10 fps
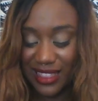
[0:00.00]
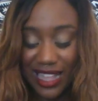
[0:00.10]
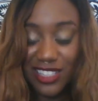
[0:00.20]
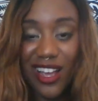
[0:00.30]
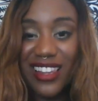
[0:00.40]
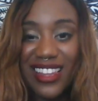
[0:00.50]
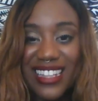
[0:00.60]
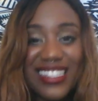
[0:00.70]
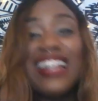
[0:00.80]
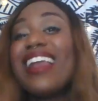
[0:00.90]
That's all, and
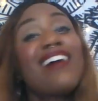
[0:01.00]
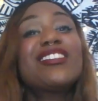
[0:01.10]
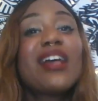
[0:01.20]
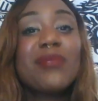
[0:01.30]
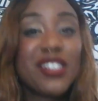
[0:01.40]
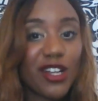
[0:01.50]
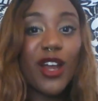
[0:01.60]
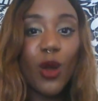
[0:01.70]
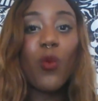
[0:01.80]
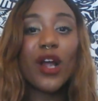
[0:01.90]
that's it. Now it's time to
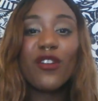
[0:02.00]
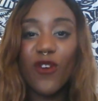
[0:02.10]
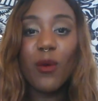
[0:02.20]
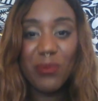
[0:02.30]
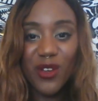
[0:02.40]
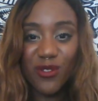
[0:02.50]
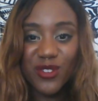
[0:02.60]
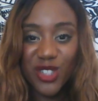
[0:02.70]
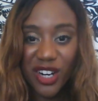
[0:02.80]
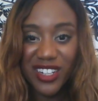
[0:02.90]
start your wonderful and beautiful
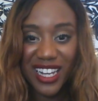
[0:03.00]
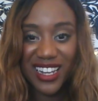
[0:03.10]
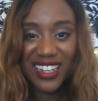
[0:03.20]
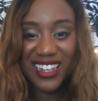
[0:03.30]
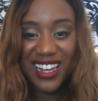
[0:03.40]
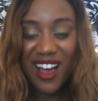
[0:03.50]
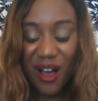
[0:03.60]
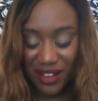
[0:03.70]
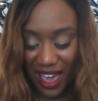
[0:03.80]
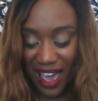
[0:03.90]
journey,
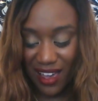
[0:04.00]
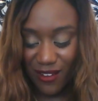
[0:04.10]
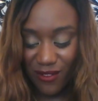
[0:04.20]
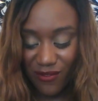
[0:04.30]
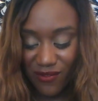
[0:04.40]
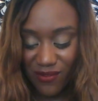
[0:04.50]
okay?